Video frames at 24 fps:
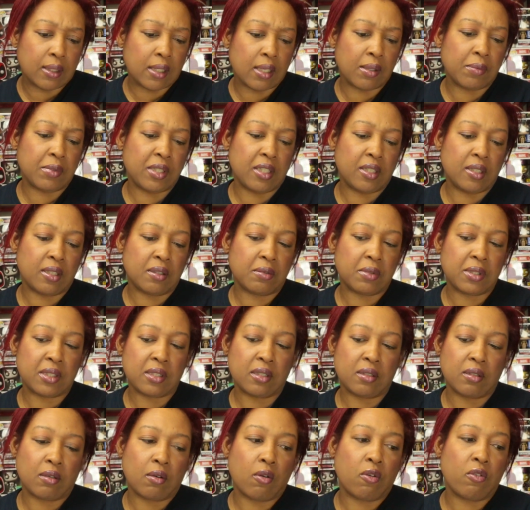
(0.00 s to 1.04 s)
I mean, I
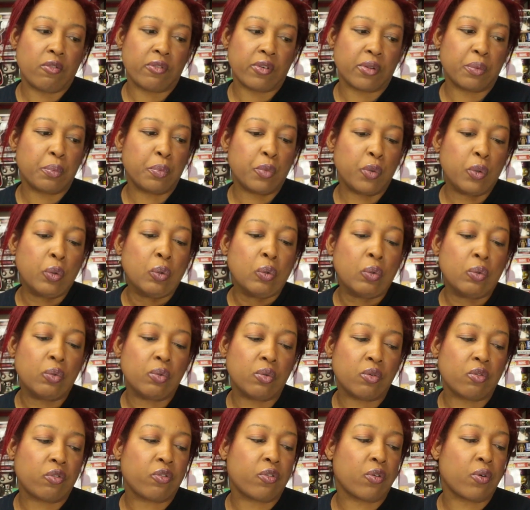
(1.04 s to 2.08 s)
wasn't over the
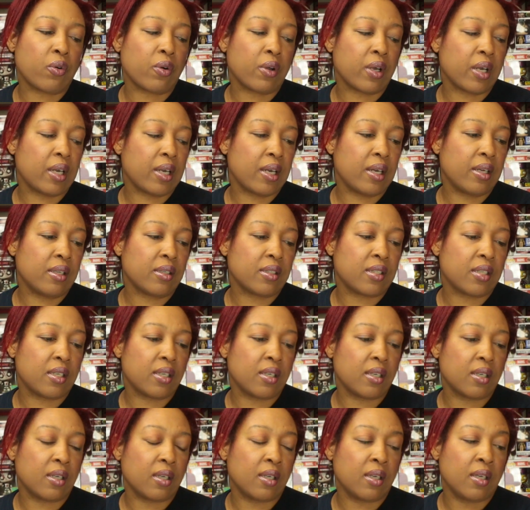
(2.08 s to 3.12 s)
moon for it.
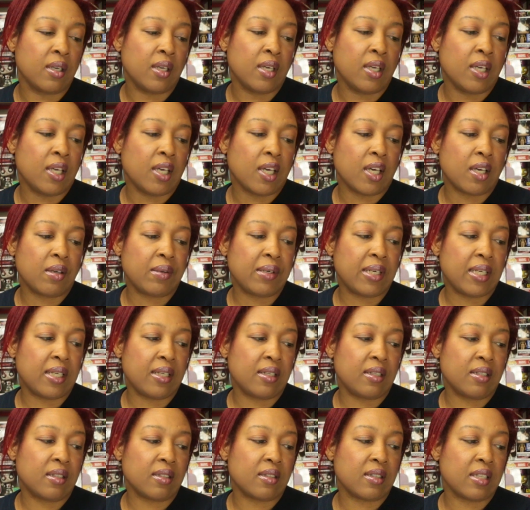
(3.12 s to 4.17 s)
I
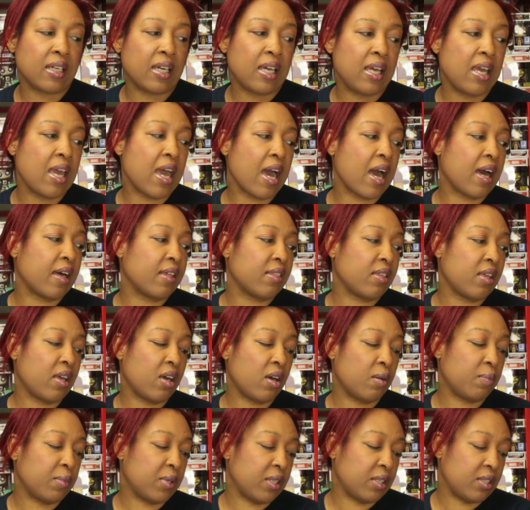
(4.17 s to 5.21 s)
mean, the
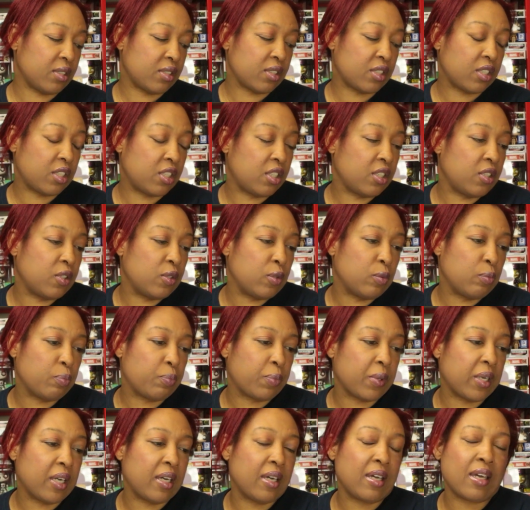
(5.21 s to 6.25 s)
helmet is
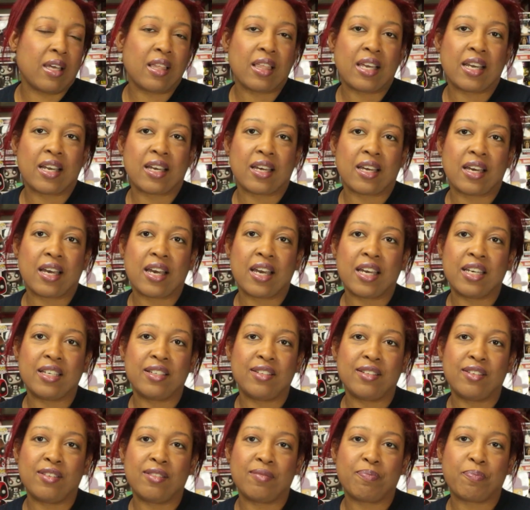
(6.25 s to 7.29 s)
cute, but, like,
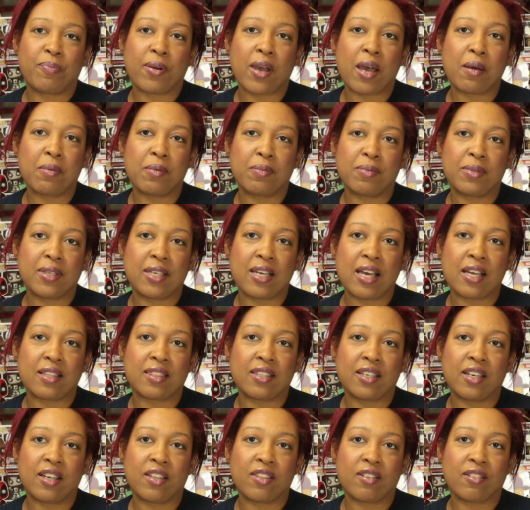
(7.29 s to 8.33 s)
I probably got
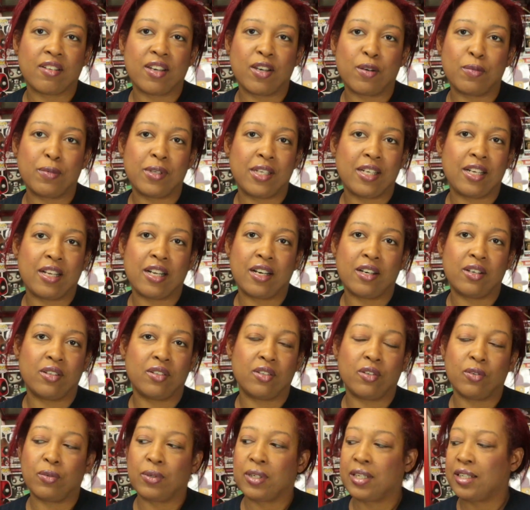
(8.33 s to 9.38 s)
the other helmet, and I don't
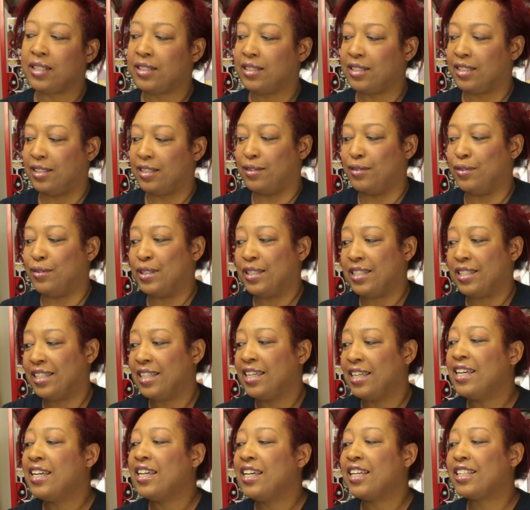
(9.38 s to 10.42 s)
know what I did with it.
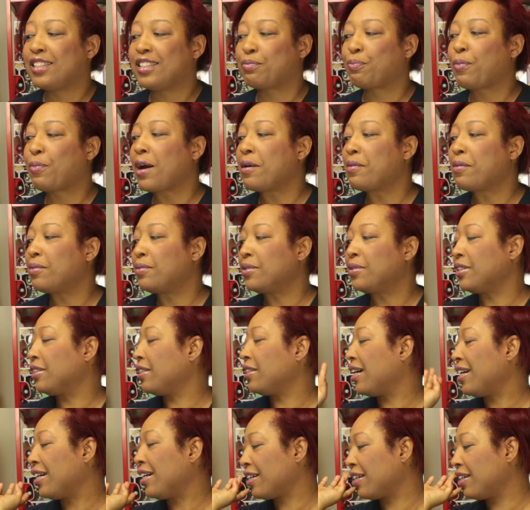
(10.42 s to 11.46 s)
It's probably,
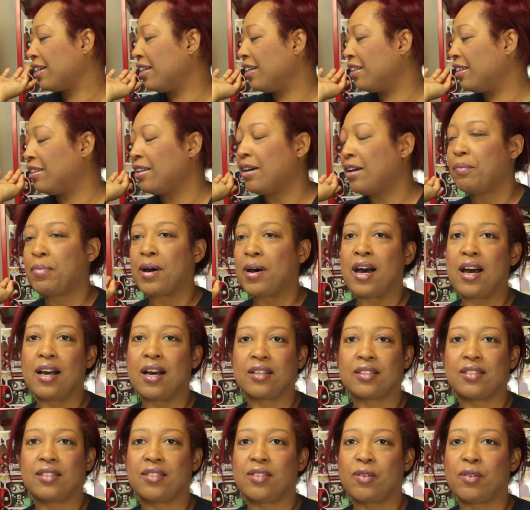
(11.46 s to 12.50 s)
like, in a
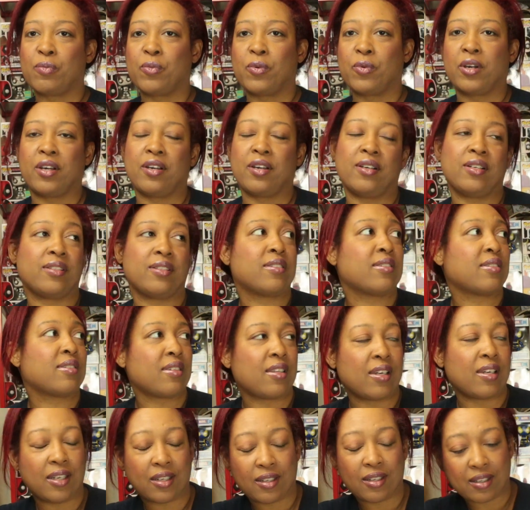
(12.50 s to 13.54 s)
box somewhere.
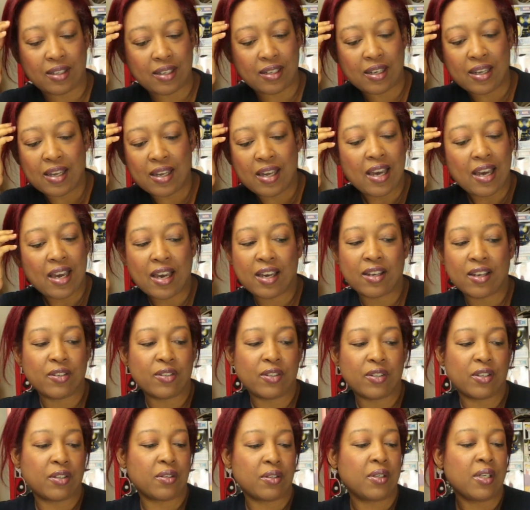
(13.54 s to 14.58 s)
It's, like, I
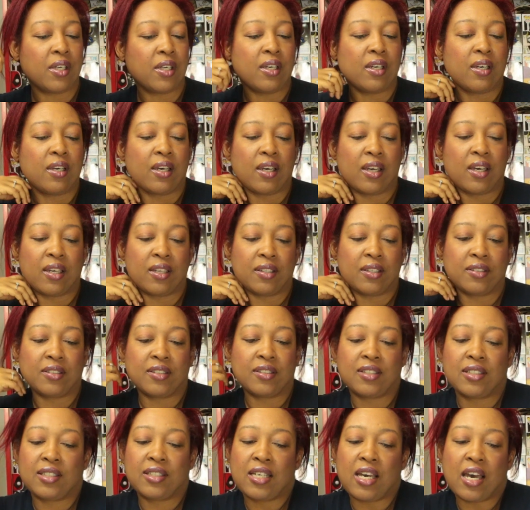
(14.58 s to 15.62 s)
don't know.
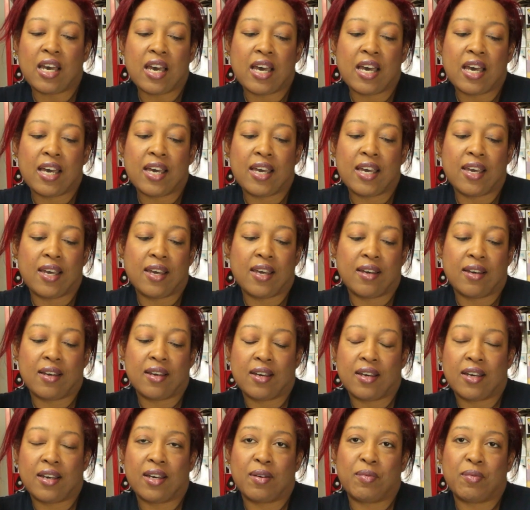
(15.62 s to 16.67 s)
And the tie,
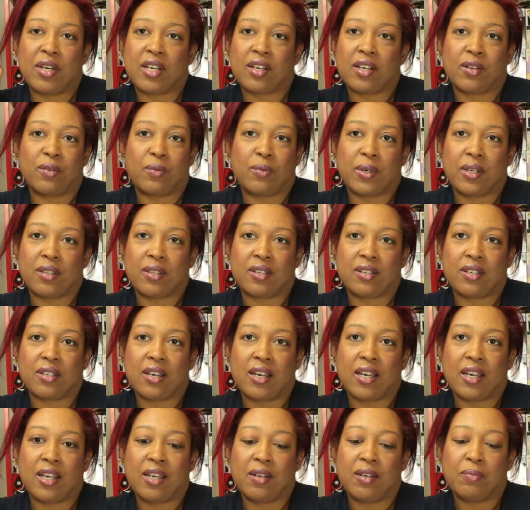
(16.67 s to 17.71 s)
I'm not going to wear the
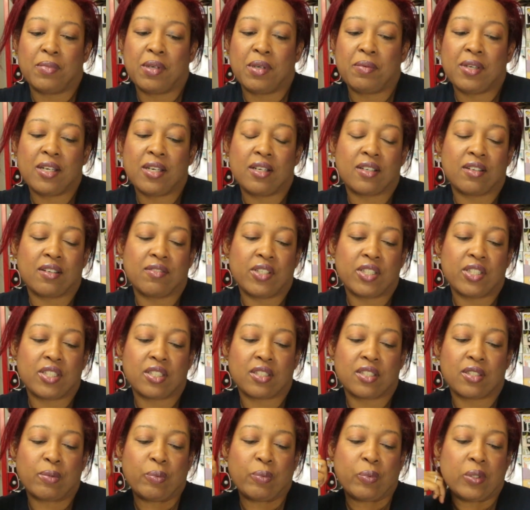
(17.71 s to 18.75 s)
tie. Maybe I'll give it
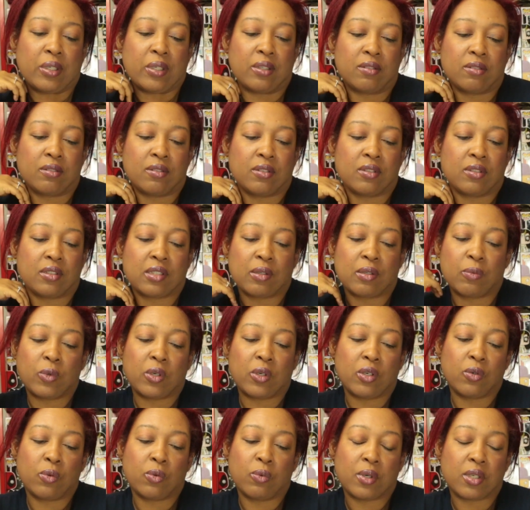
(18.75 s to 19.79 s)
to
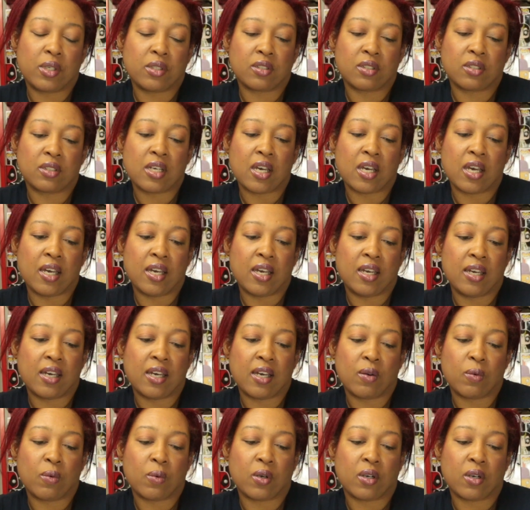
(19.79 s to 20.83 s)
someone who wears a tie
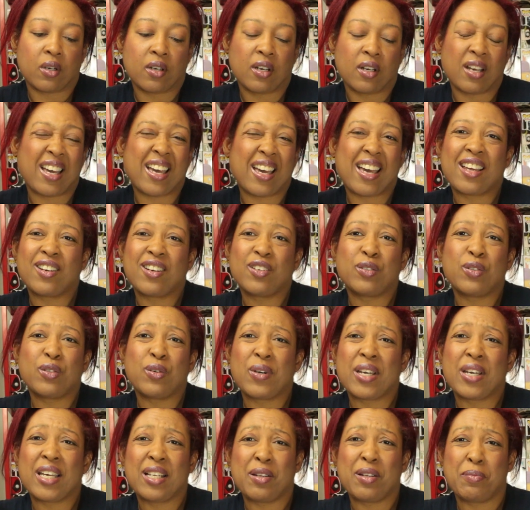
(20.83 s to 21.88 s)
at work. I don't
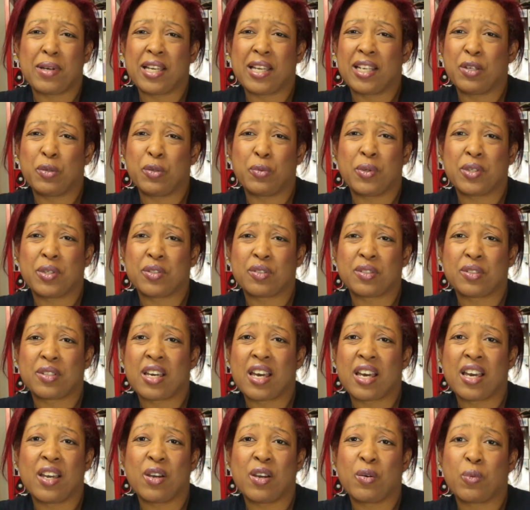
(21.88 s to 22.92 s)
know anybody who wears a
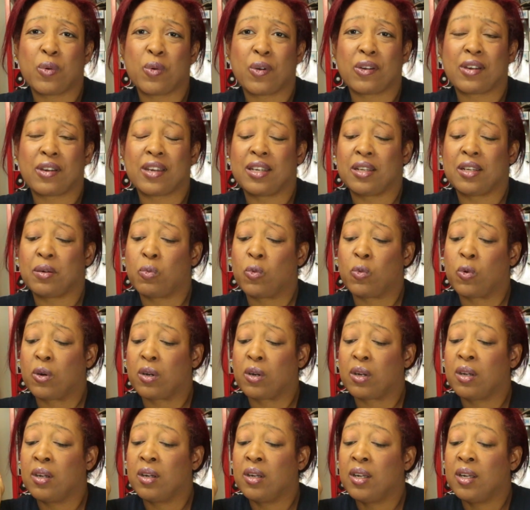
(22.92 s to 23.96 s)
tie at work
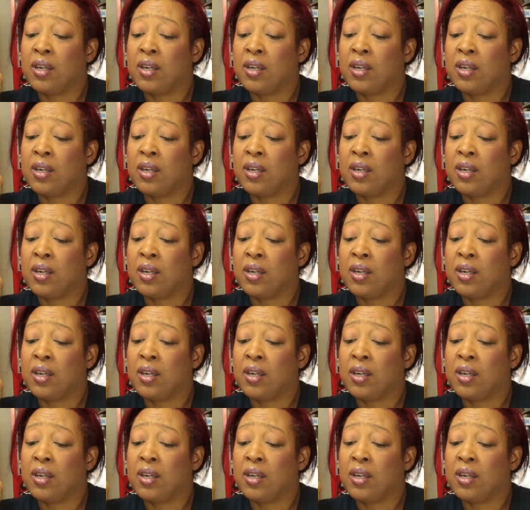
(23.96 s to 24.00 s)
anymore.